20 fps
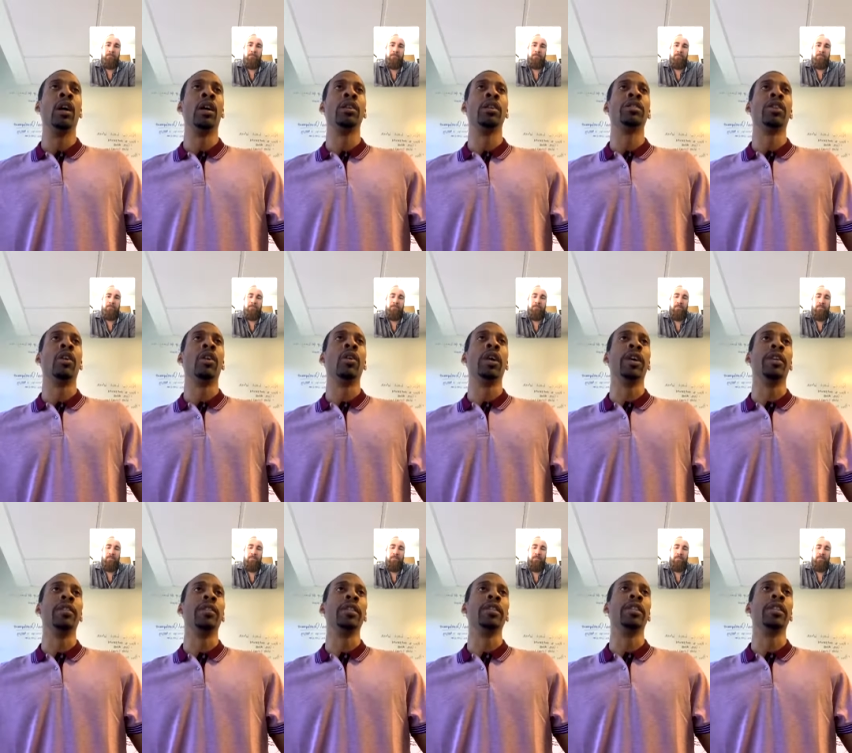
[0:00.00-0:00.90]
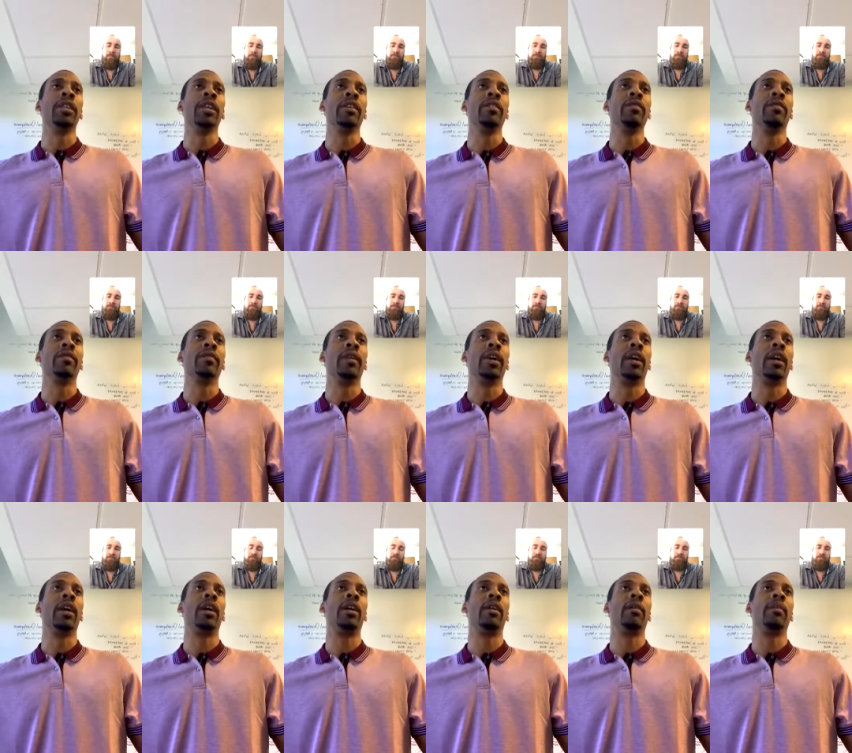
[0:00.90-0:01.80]
So and to give
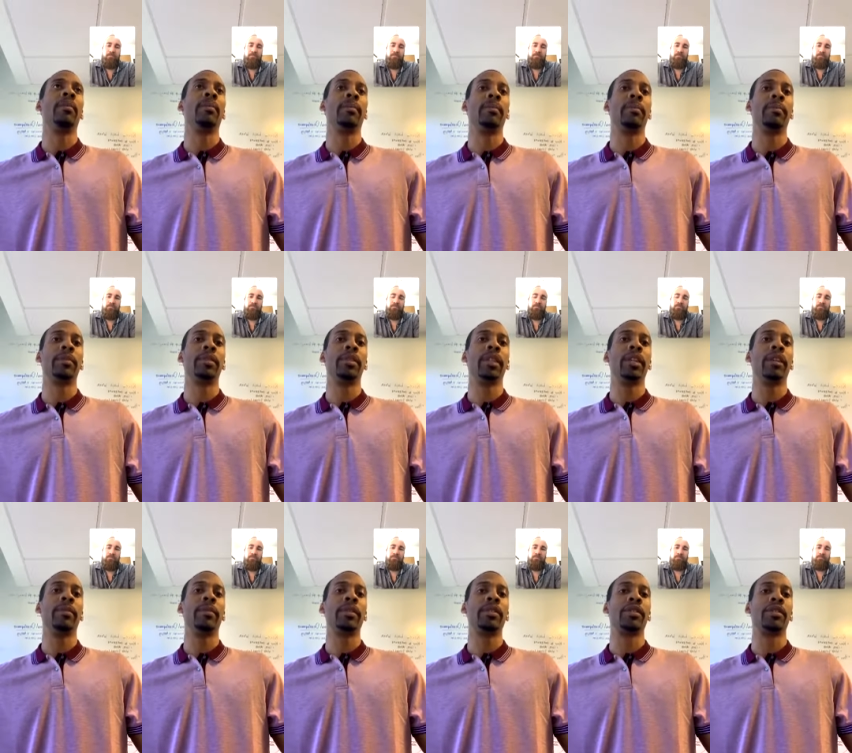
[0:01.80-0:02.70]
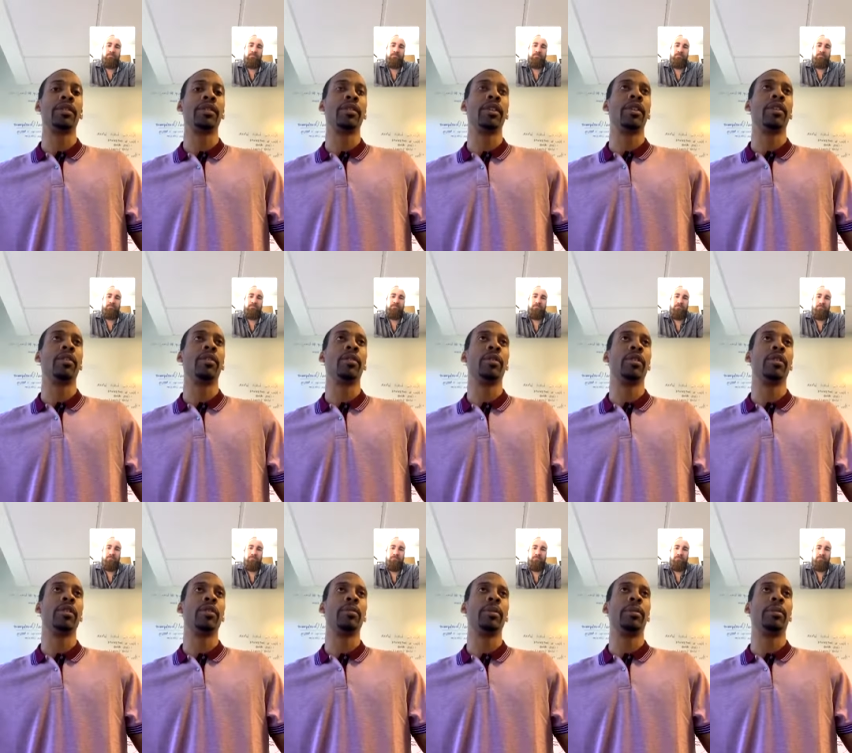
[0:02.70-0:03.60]
um, to give Mr. Doe a
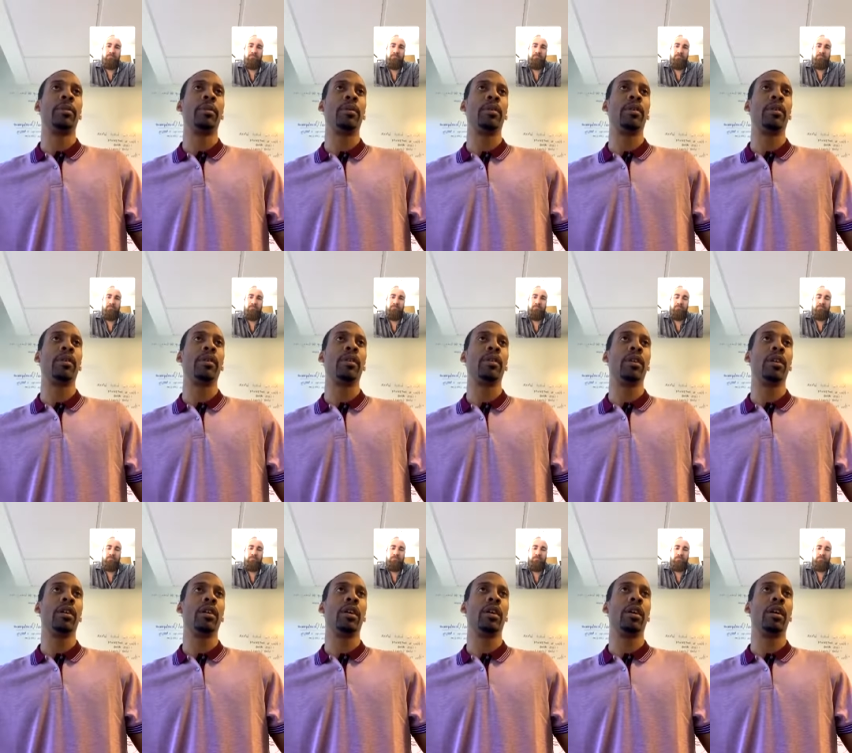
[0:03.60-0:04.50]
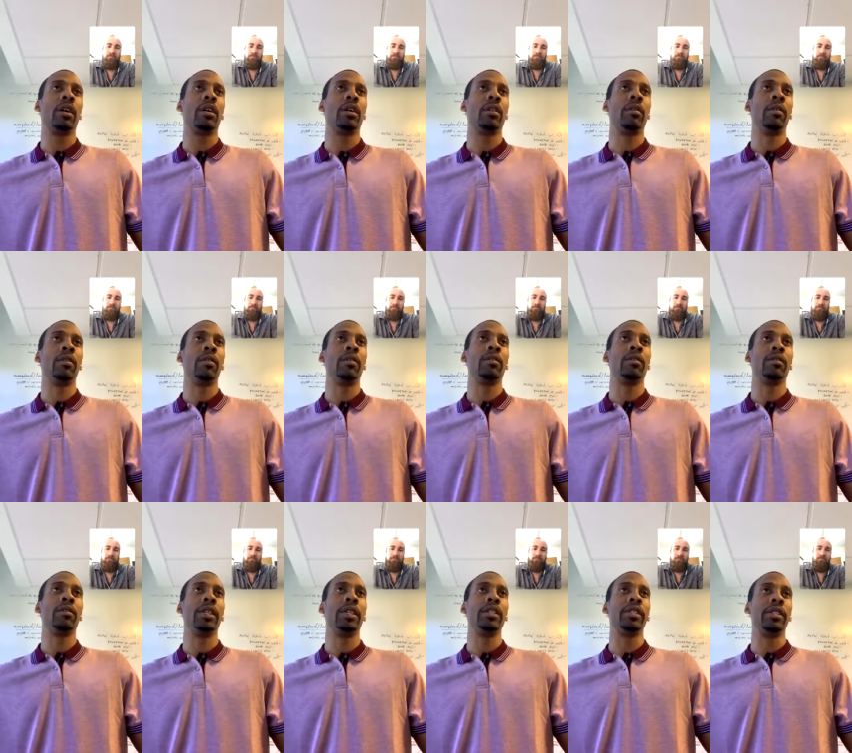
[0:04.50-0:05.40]
little bit more um,
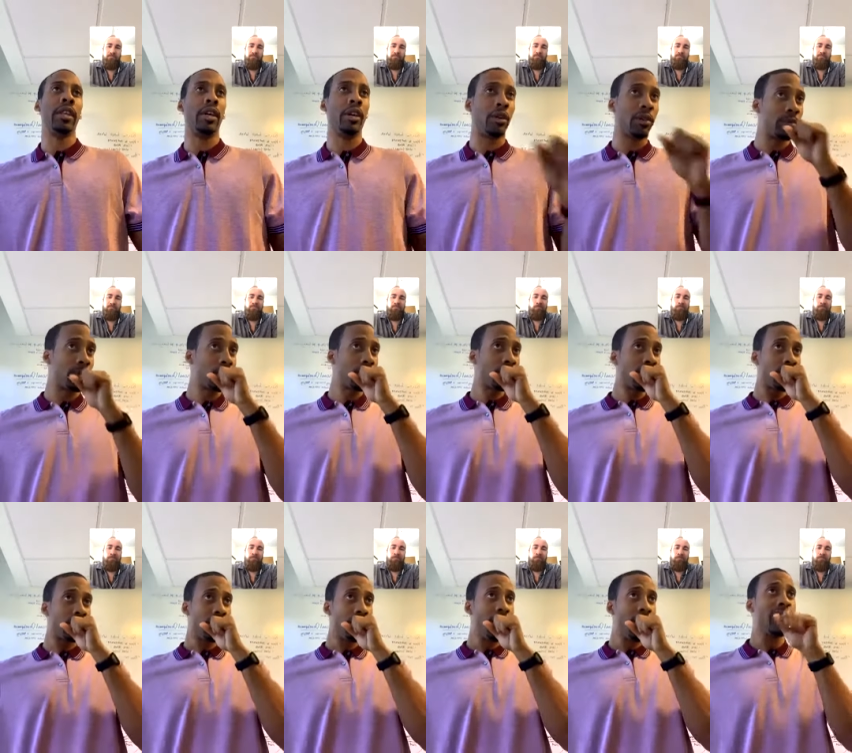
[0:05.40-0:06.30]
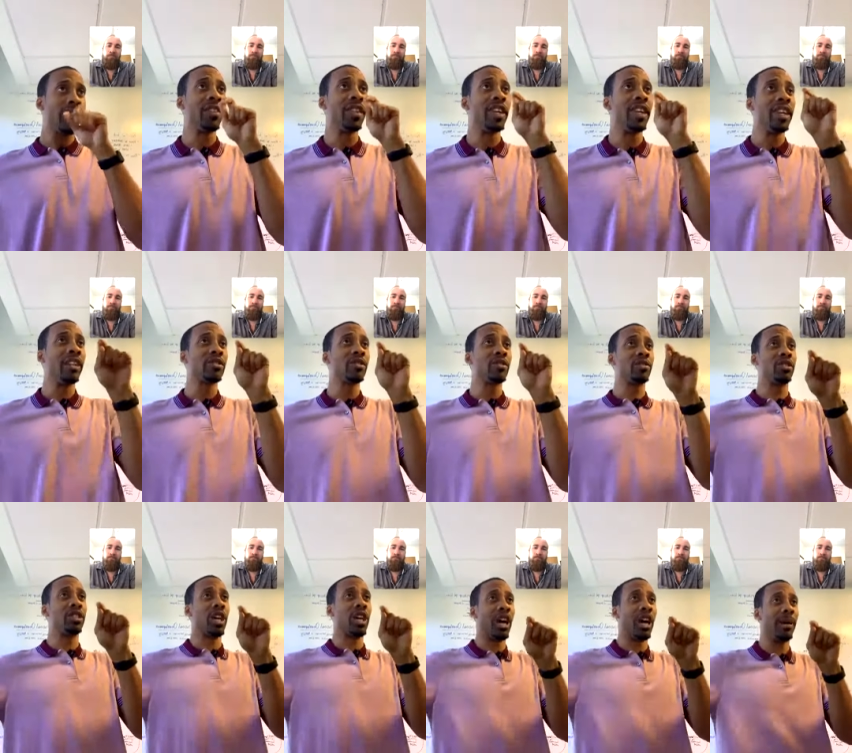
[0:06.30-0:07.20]
detail, the initial
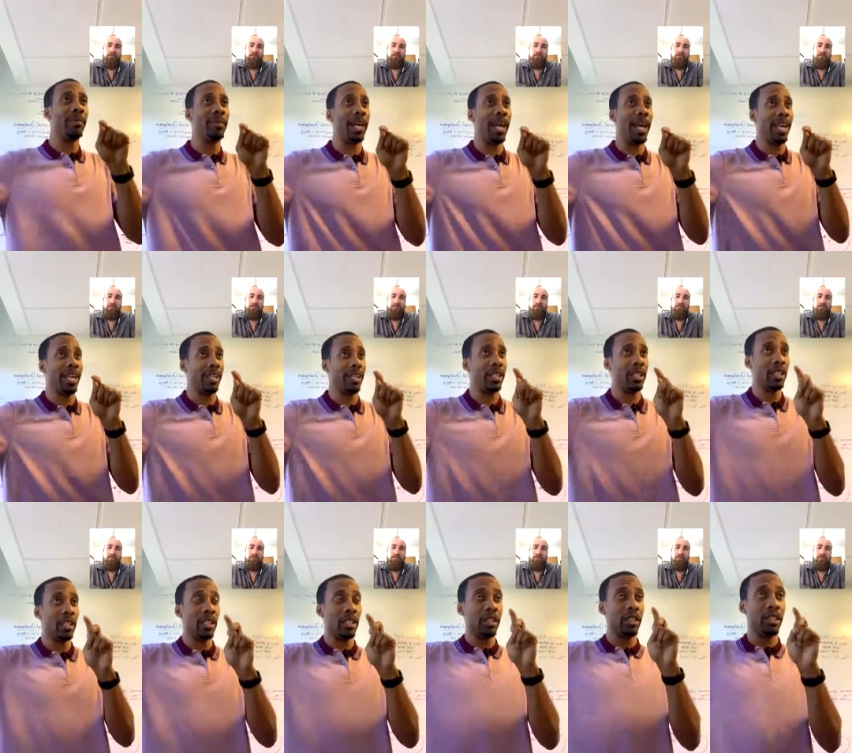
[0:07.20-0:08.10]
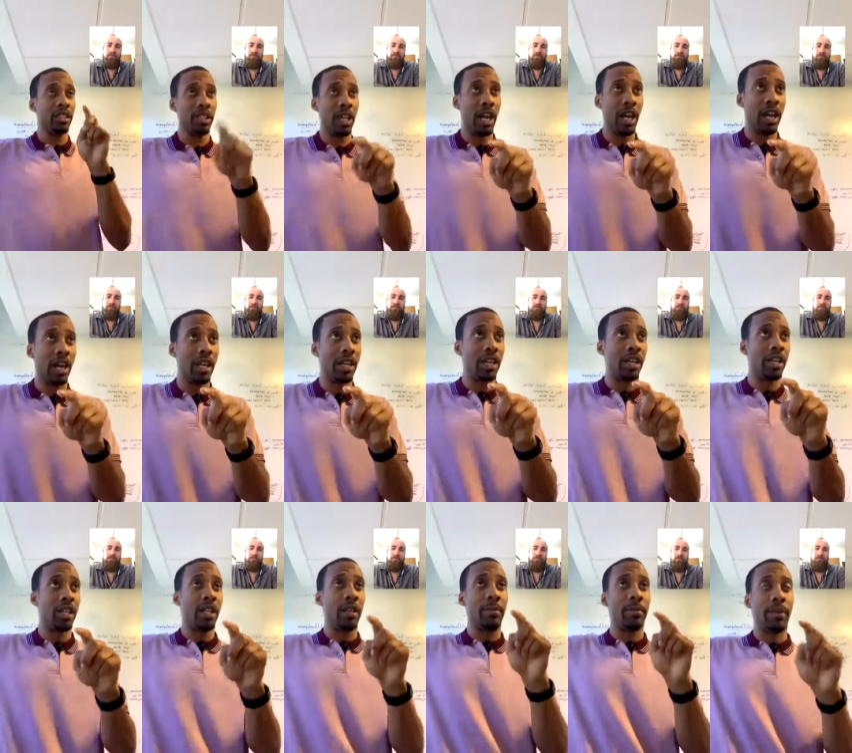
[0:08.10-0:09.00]
job that
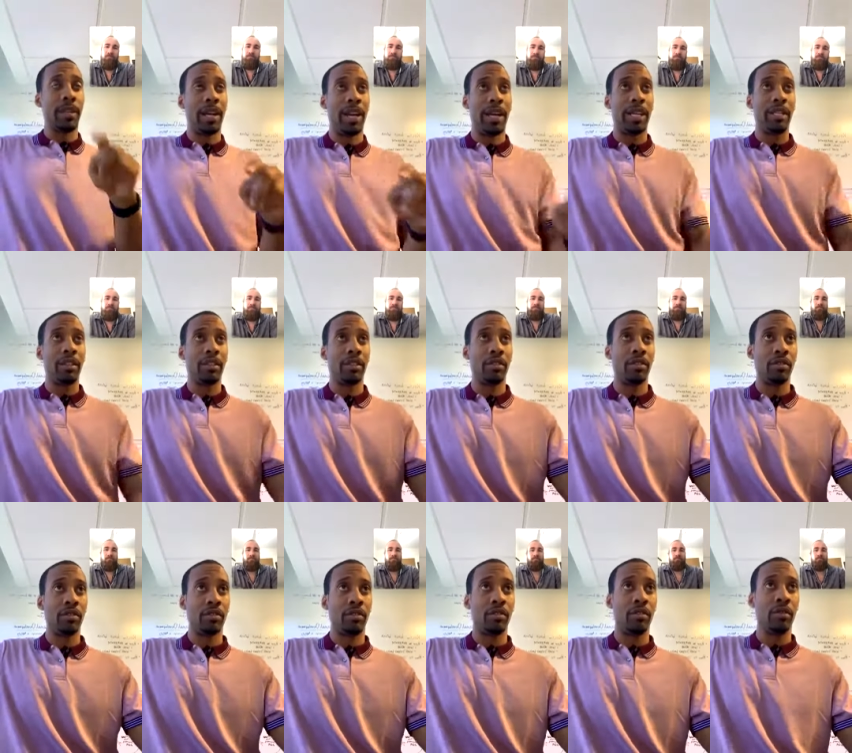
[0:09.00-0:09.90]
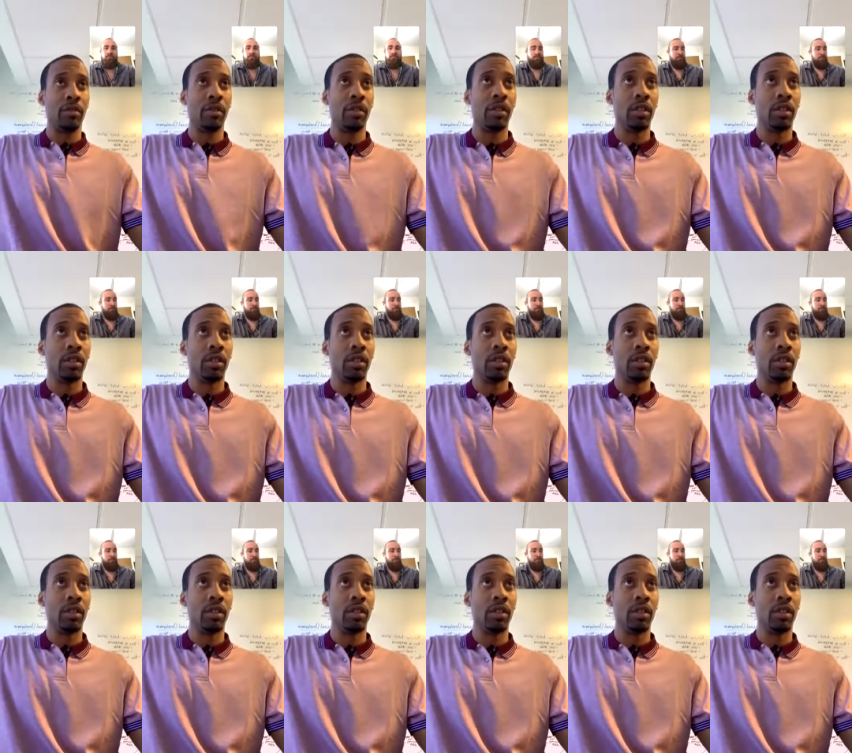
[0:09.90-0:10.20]
John applied to